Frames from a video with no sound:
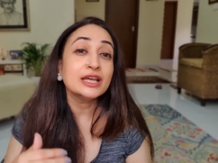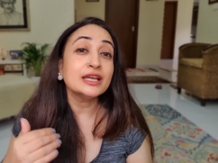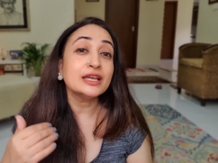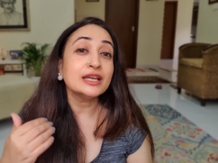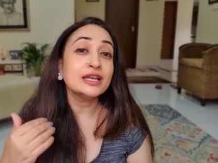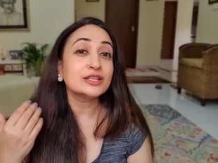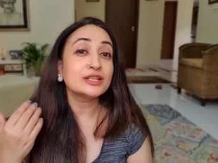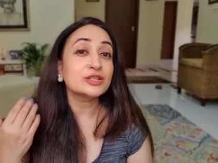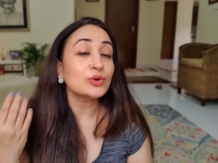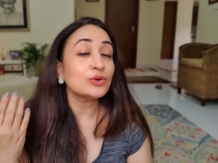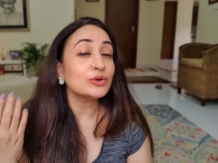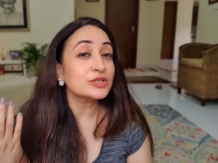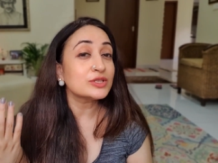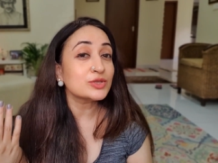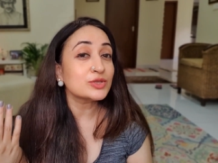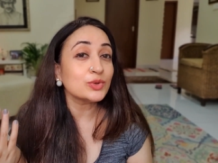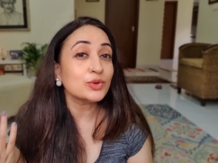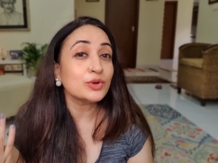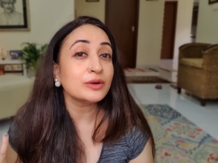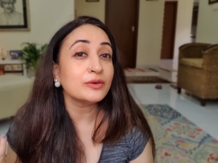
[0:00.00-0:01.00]
It's
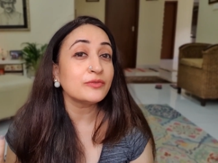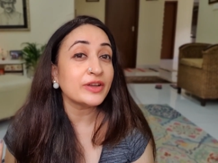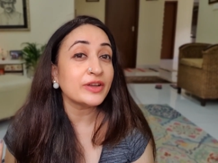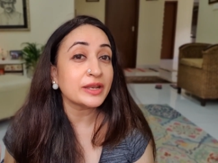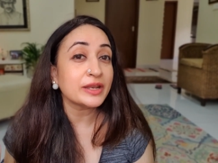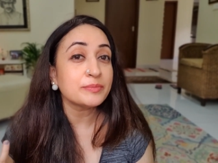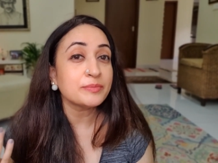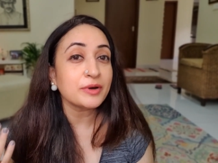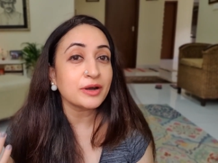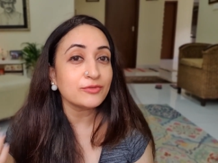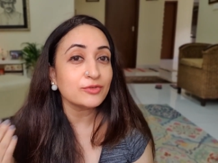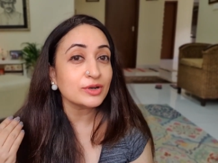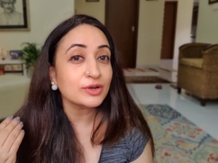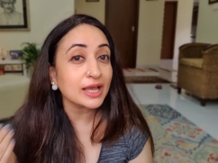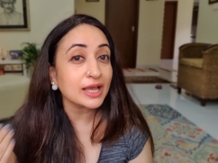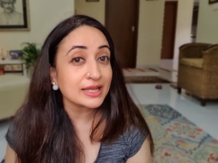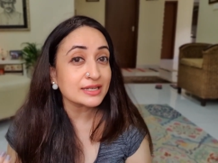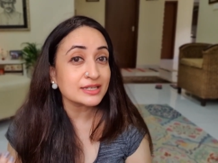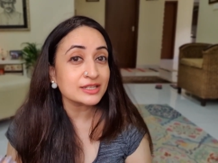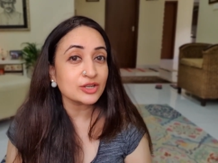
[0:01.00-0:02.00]
also a very powerful
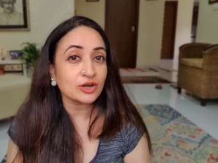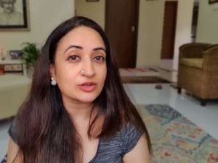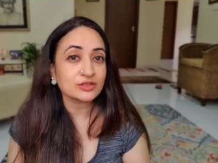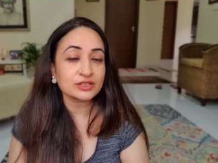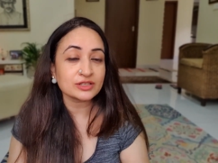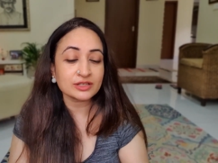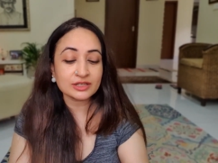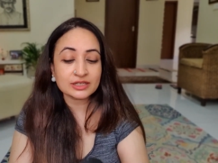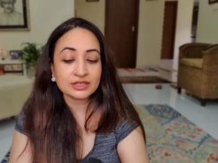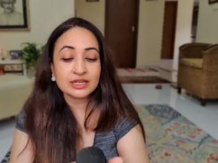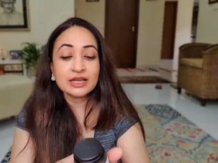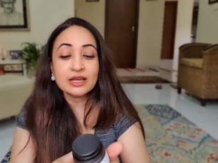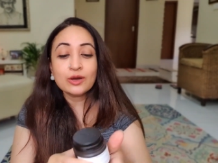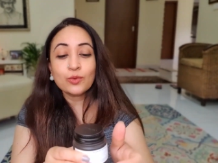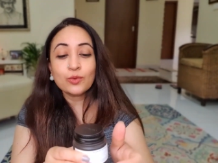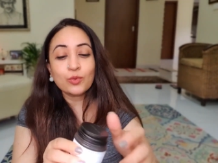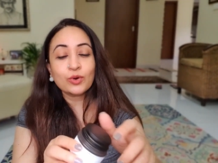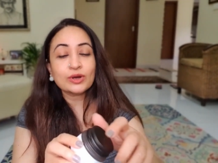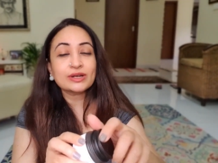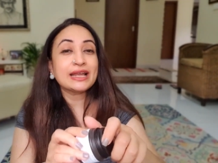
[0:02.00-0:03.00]
antioxidant.
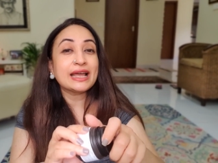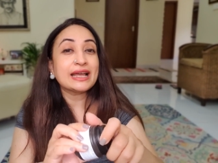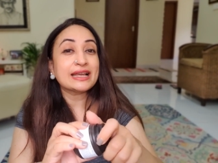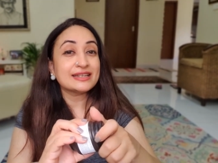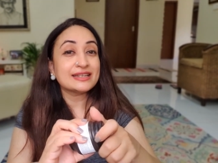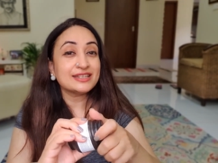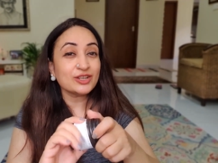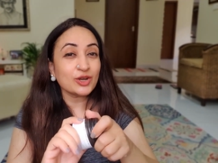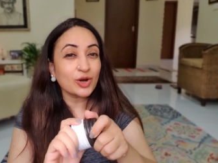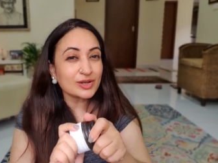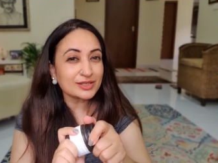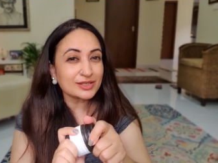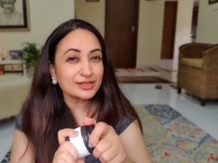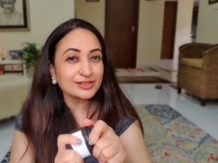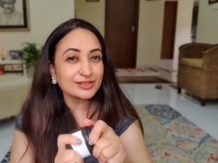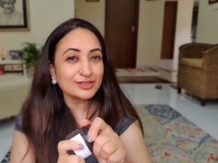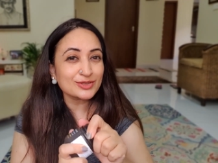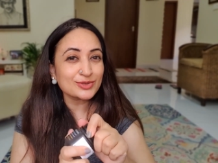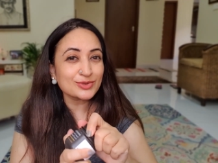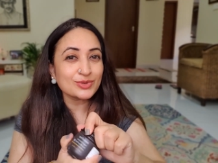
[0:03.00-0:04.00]
What
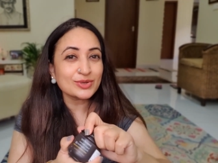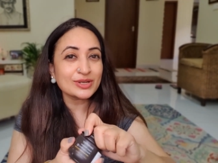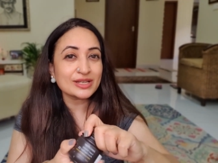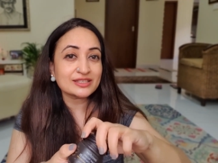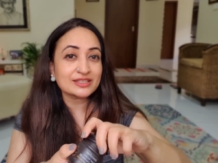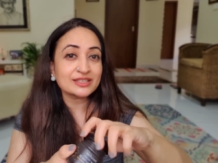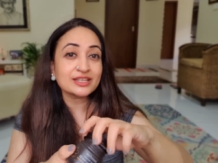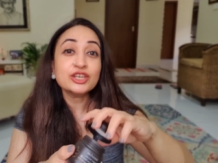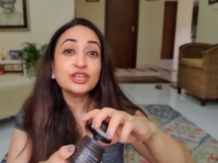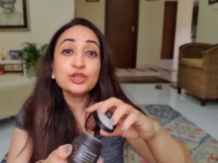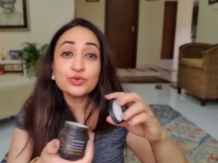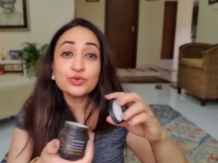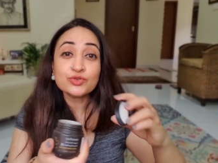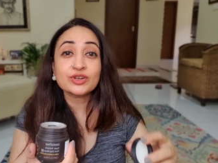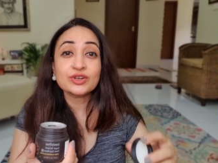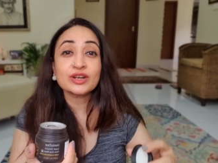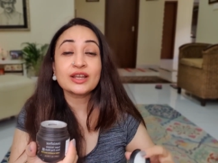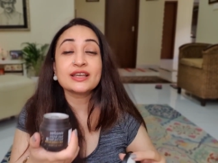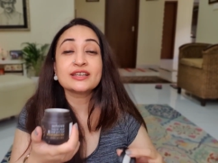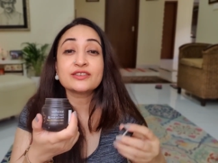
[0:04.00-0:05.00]
antioxidants do is they
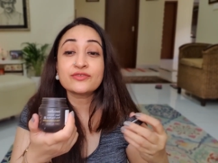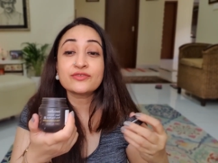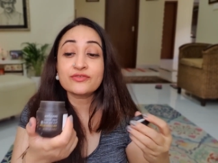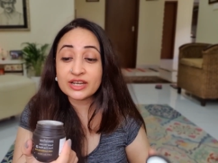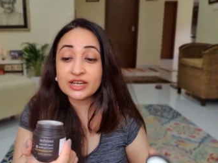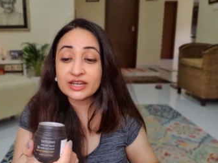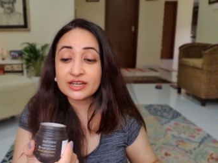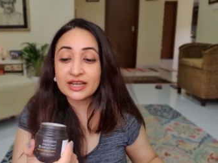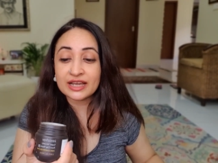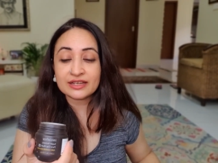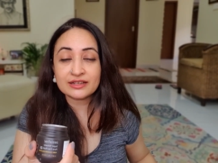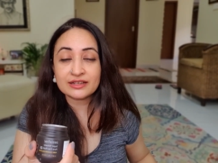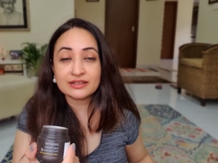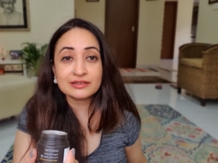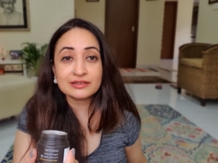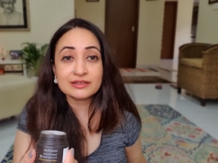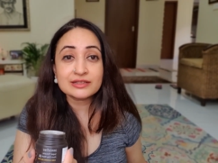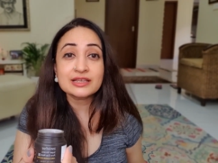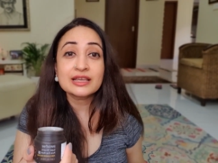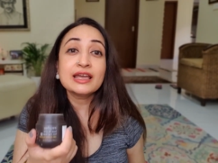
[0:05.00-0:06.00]
neutralize the free
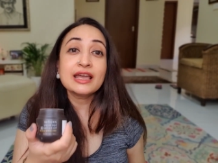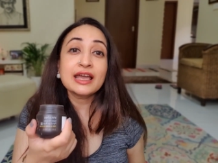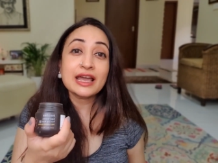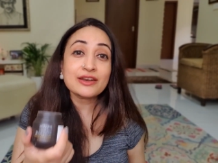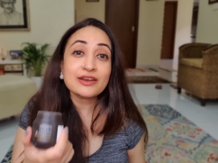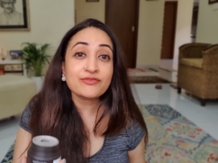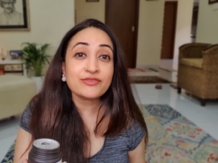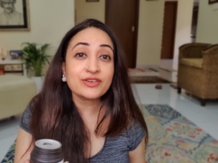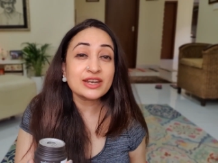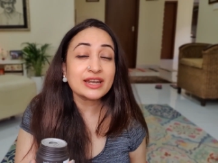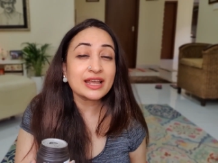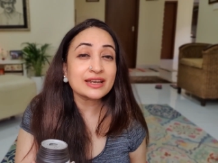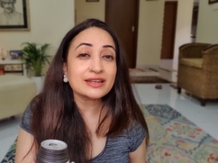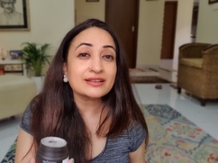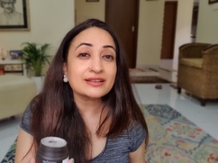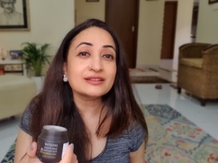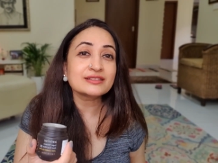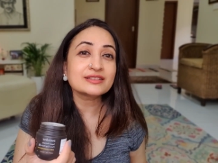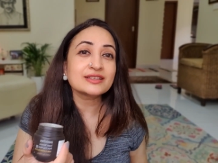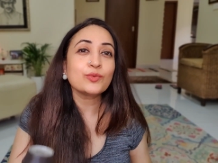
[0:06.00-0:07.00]
radicals, and free
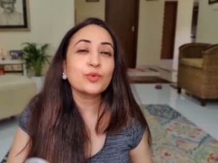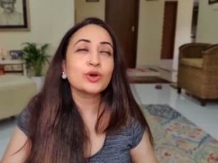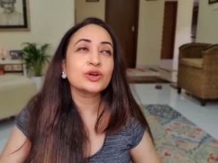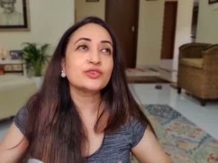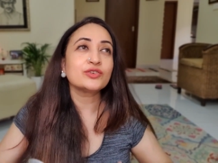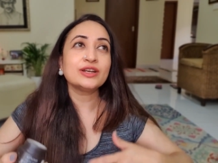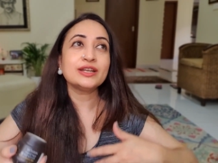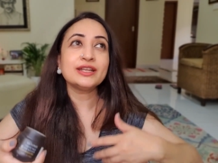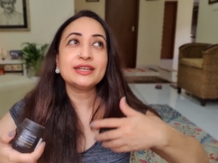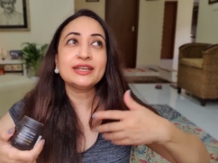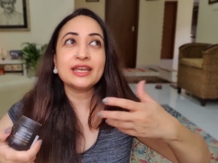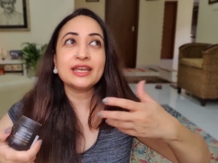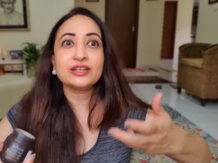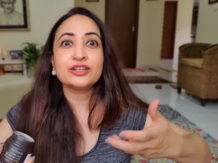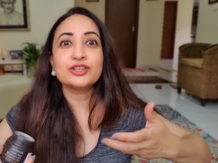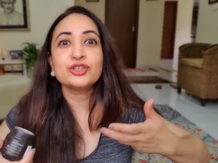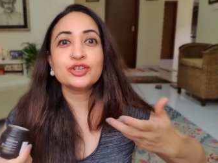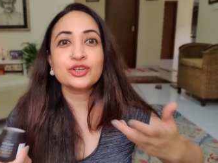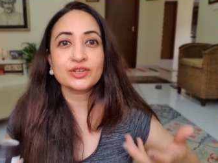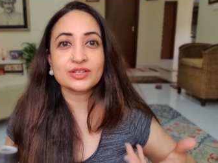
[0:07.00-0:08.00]
radicals are what really get
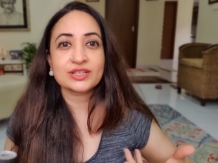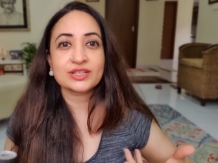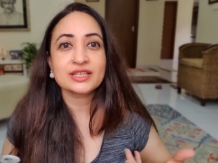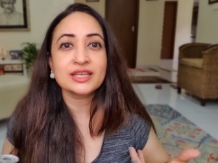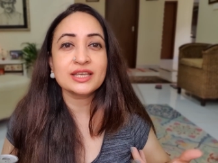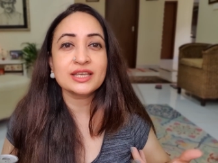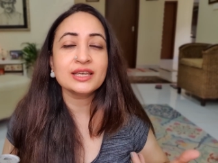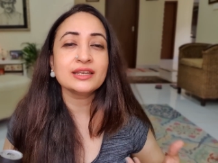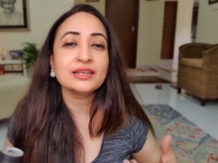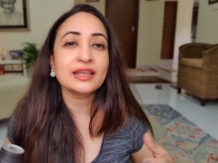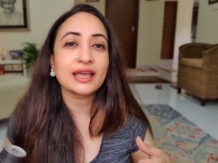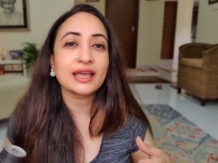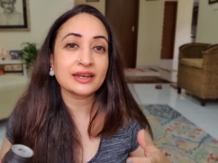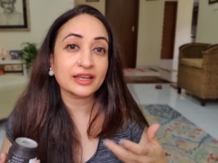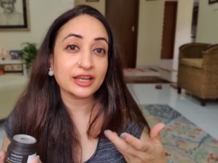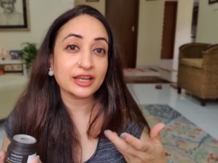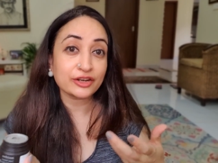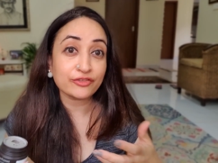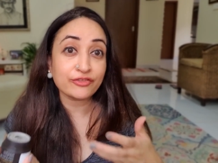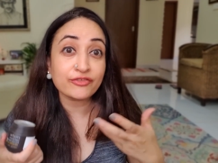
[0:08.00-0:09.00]
into your skin and
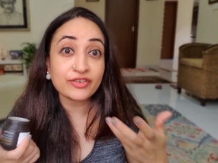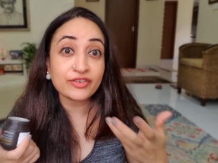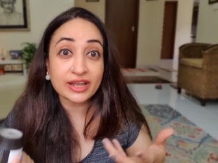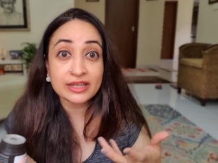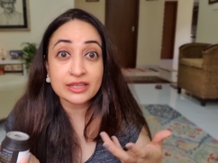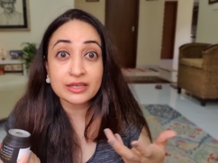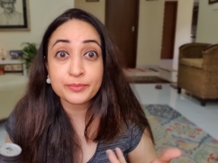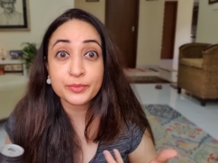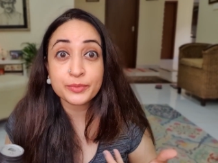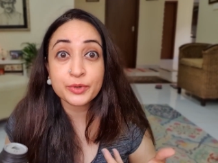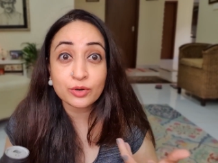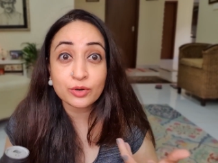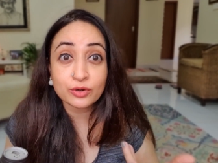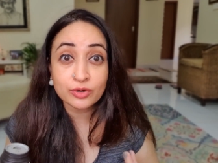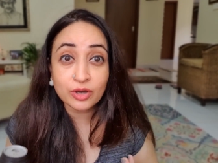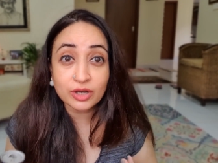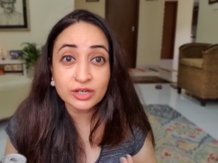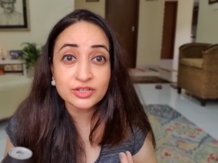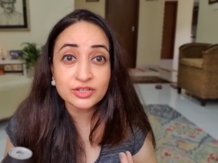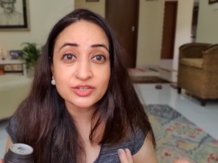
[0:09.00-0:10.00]
kind of fry up your
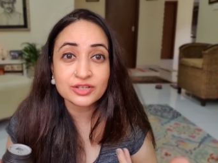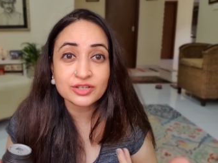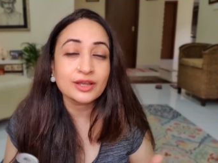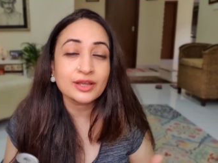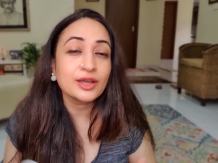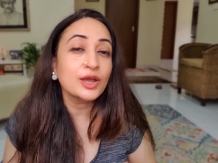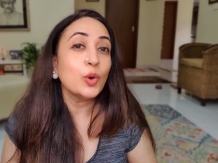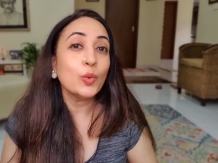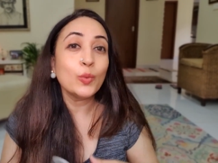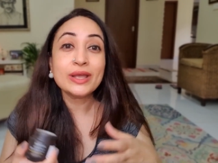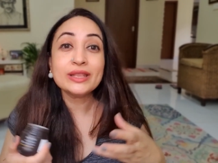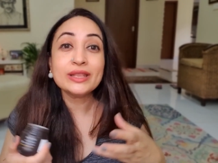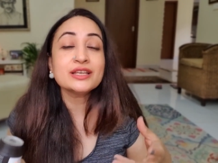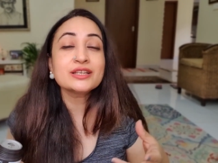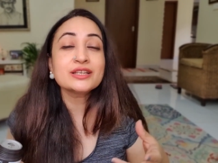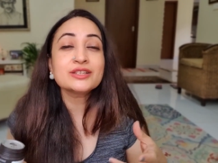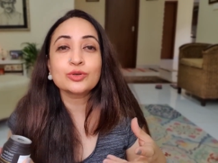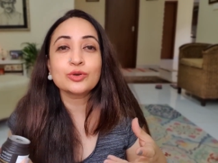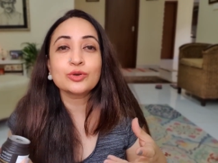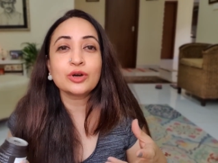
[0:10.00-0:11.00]
collagen. When there's
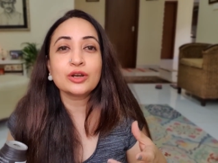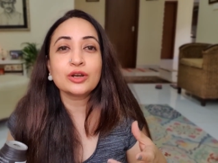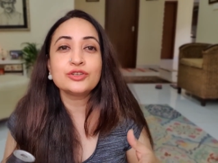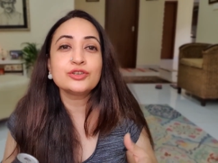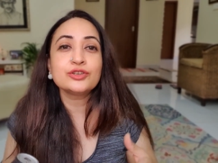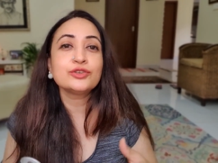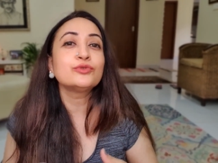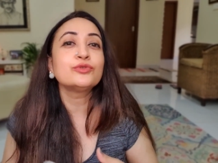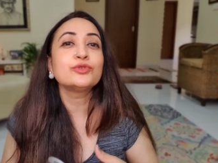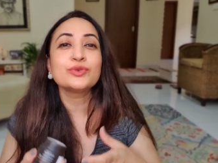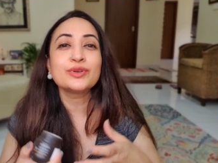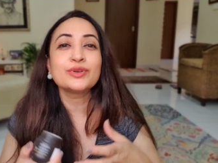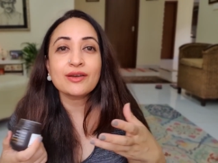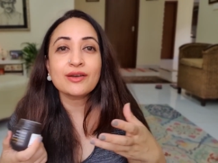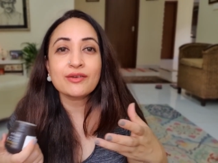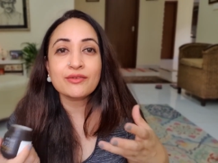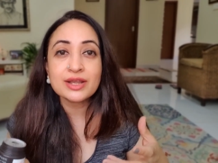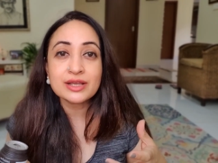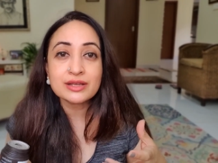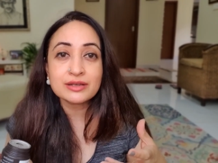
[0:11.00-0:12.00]
no collagen, you're going to get
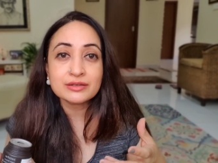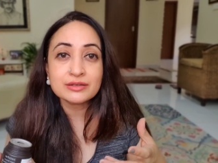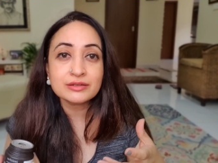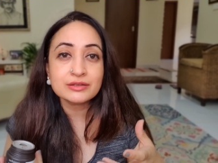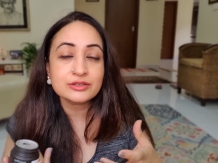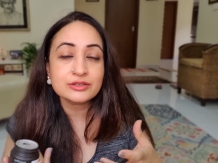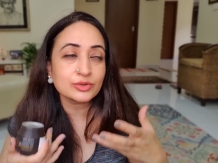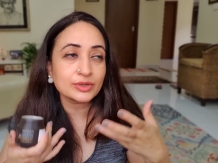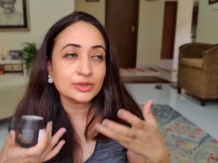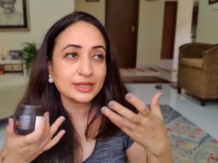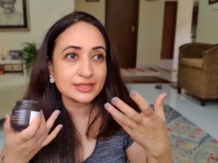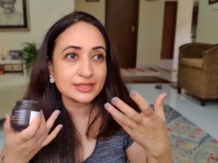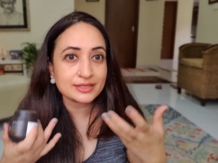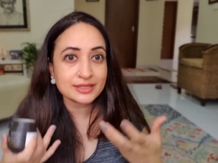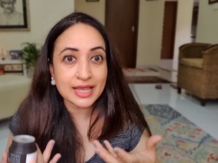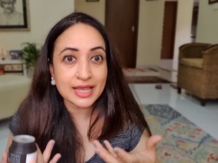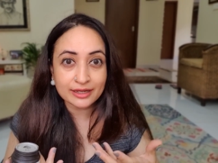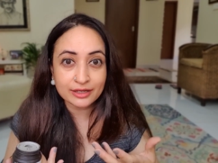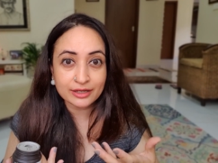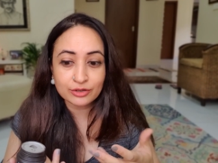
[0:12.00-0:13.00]
wrinkles, you'll get
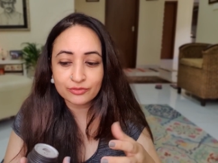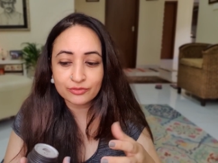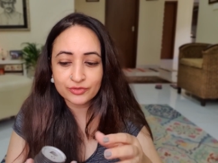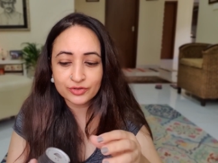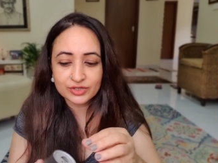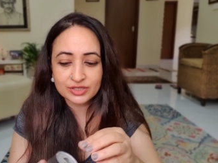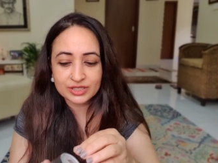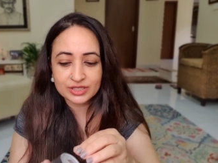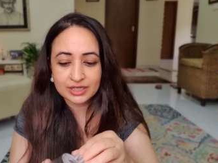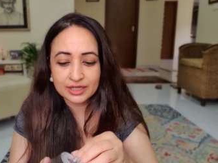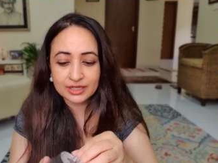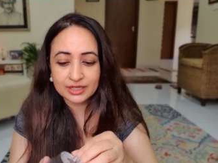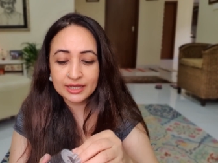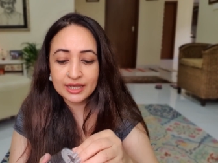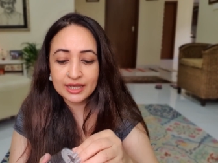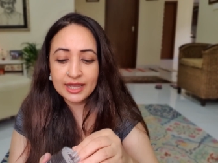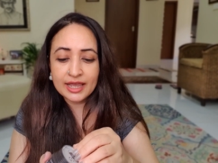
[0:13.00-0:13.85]
sagging of your skin,